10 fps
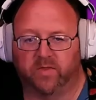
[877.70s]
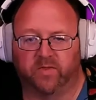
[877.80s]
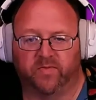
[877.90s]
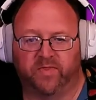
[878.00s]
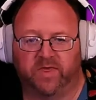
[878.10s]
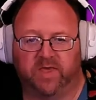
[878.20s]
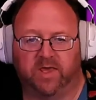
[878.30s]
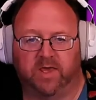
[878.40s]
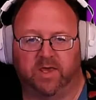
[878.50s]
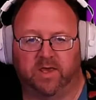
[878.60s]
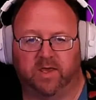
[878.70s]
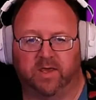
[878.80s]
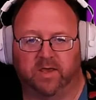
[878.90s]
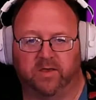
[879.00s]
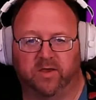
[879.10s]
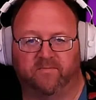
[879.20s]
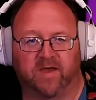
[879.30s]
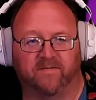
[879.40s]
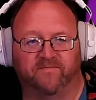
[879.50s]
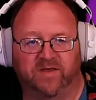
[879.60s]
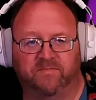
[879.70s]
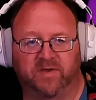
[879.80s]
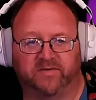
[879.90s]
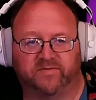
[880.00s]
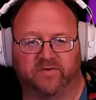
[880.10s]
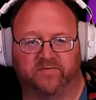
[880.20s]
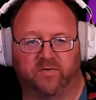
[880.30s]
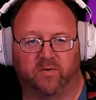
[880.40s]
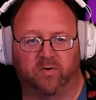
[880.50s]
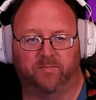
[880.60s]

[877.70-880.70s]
You've got vMix control,